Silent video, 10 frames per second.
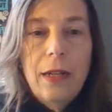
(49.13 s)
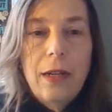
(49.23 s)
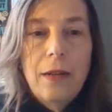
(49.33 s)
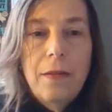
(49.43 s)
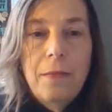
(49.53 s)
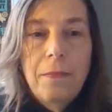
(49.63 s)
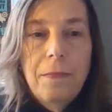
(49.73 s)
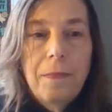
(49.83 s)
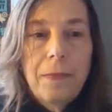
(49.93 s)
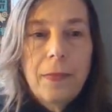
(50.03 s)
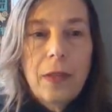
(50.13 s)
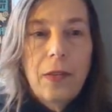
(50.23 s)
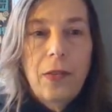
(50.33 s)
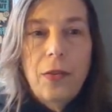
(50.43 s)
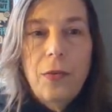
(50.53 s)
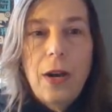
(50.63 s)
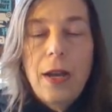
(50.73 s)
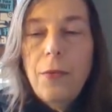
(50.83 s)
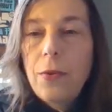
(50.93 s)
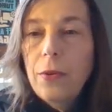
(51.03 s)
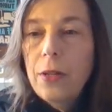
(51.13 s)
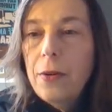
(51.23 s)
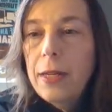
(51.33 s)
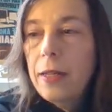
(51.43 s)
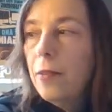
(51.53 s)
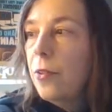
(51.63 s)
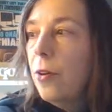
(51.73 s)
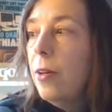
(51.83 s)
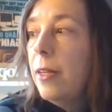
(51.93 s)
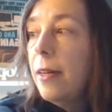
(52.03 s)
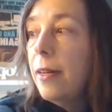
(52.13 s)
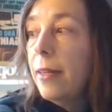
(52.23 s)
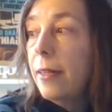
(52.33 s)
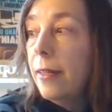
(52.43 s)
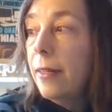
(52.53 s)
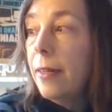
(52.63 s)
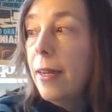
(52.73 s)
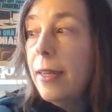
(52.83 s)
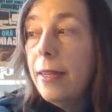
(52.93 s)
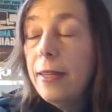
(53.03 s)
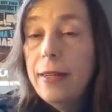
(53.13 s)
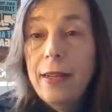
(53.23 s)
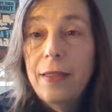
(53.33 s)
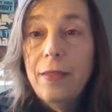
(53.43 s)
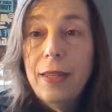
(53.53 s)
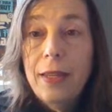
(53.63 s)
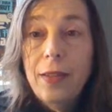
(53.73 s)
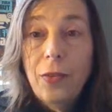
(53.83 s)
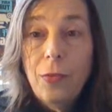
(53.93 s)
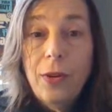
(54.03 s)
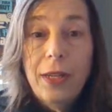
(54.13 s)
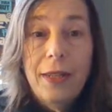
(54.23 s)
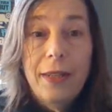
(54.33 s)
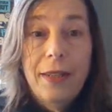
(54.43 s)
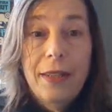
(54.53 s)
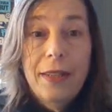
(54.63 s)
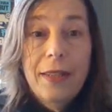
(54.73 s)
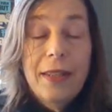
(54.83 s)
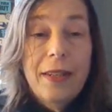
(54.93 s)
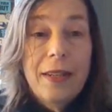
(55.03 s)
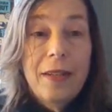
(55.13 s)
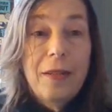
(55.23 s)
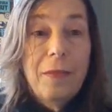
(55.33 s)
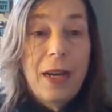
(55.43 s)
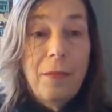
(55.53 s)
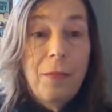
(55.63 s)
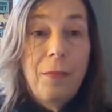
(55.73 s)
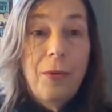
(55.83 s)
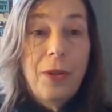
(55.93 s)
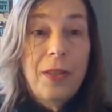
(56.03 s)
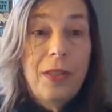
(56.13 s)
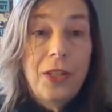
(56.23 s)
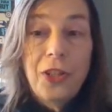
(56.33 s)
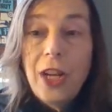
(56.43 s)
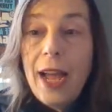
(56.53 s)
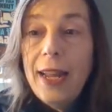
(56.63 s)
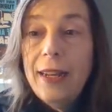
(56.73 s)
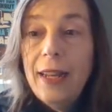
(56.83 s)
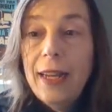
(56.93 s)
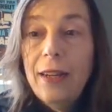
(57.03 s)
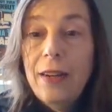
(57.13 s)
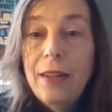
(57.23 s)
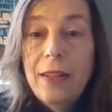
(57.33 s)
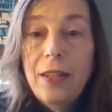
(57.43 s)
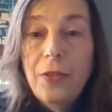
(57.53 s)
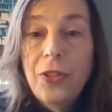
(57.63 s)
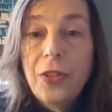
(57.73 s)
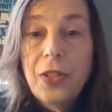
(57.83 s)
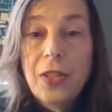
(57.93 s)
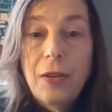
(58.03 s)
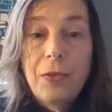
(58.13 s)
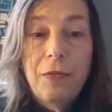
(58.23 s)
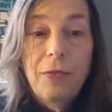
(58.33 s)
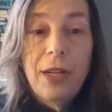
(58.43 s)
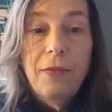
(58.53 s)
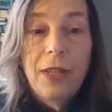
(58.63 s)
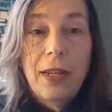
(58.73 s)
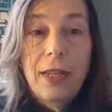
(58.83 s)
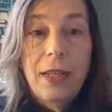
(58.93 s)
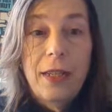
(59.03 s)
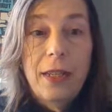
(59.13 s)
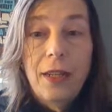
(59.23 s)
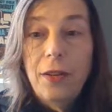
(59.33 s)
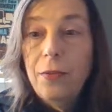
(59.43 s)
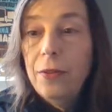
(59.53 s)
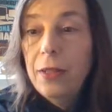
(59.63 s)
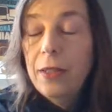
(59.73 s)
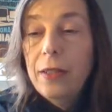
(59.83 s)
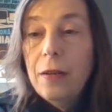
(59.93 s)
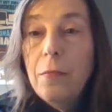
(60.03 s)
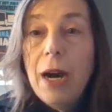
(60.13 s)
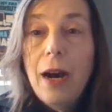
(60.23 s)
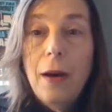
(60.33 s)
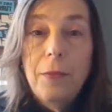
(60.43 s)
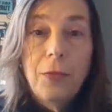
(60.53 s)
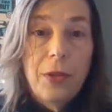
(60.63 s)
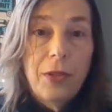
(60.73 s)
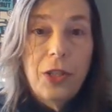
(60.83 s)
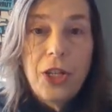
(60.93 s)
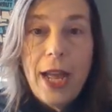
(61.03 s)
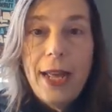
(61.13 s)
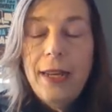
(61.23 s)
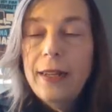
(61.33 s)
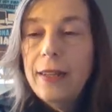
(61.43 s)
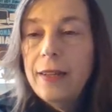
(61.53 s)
I will go ahead and get started. I think it's working. I put the chat, just because I was afraid of getting bombed with the chat.